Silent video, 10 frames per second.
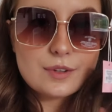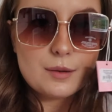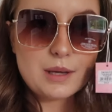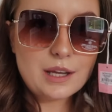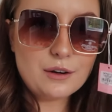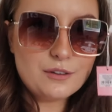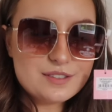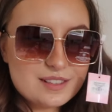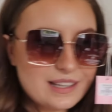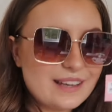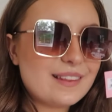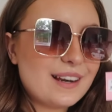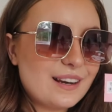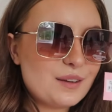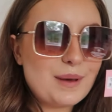I mean, obviously they're
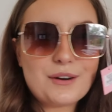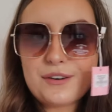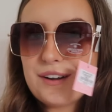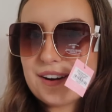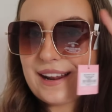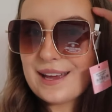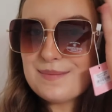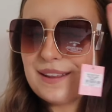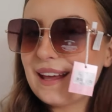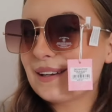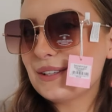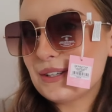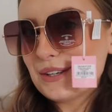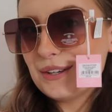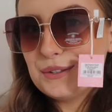gonna look better on holiday, but they're
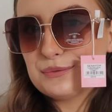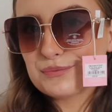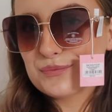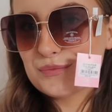cute.